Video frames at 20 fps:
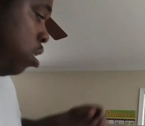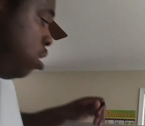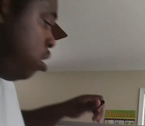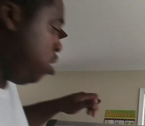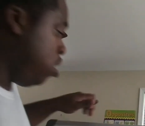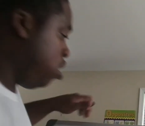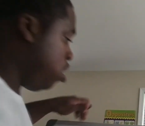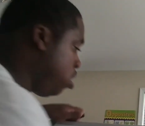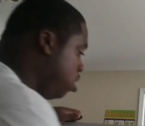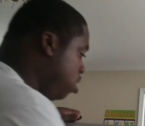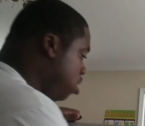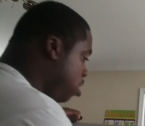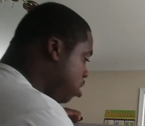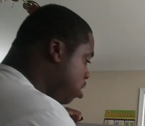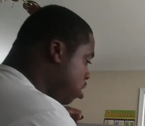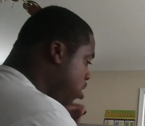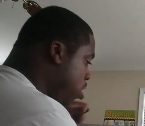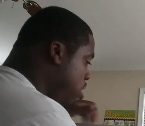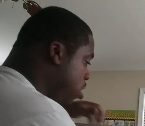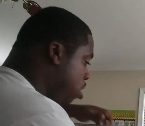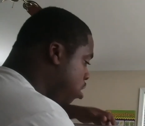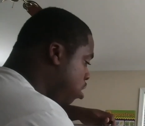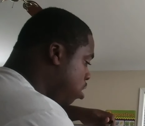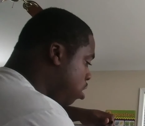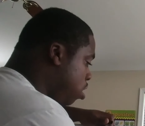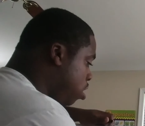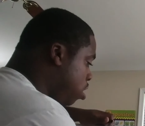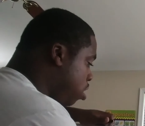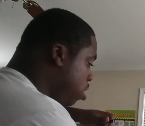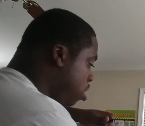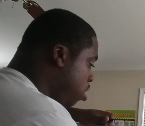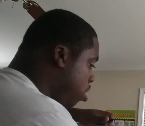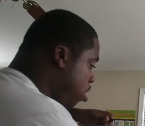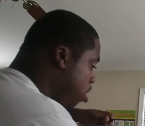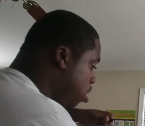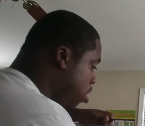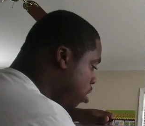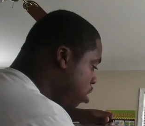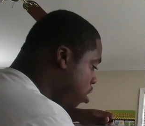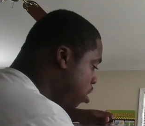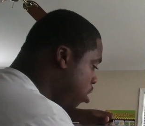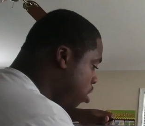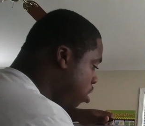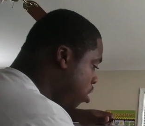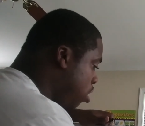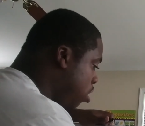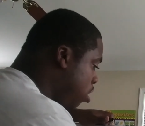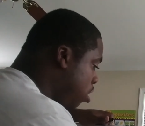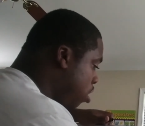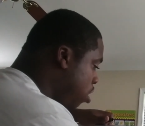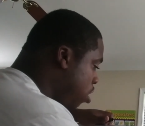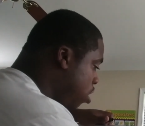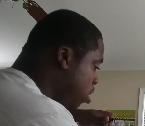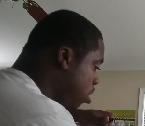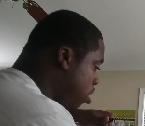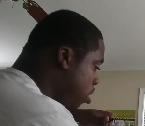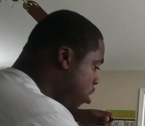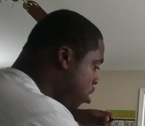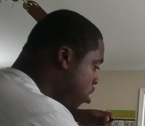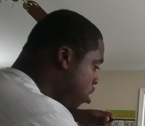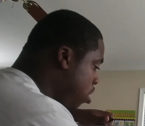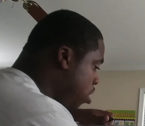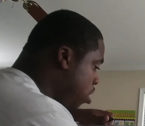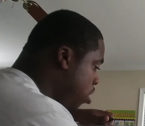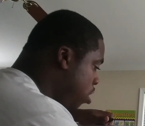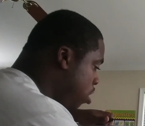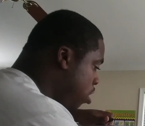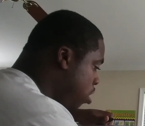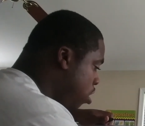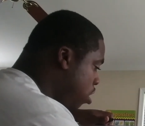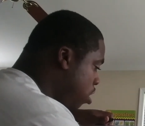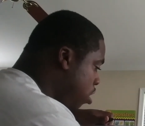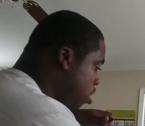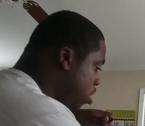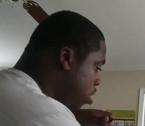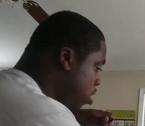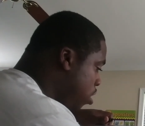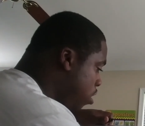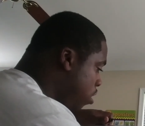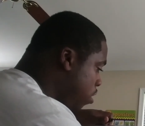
No one is speaking in this clip.